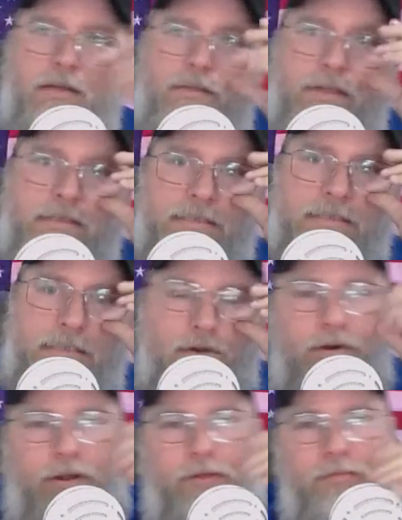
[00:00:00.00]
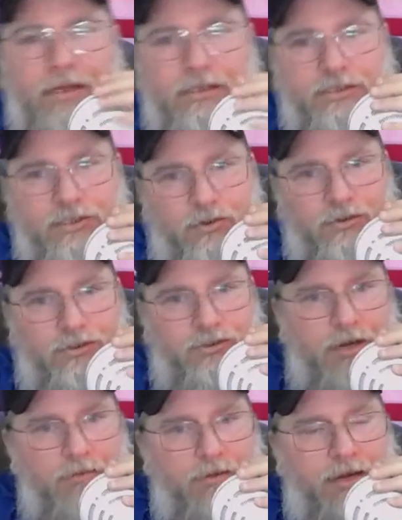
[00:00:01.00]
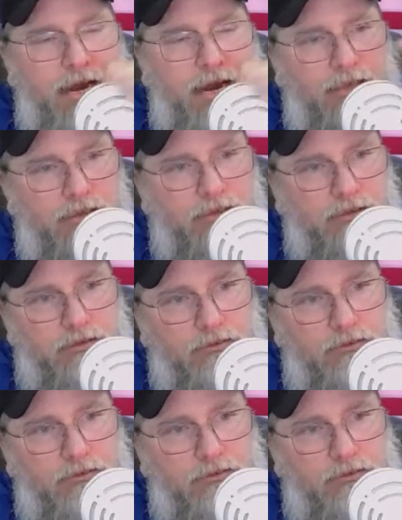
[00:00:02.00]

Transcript: This is going to be a short stream today, just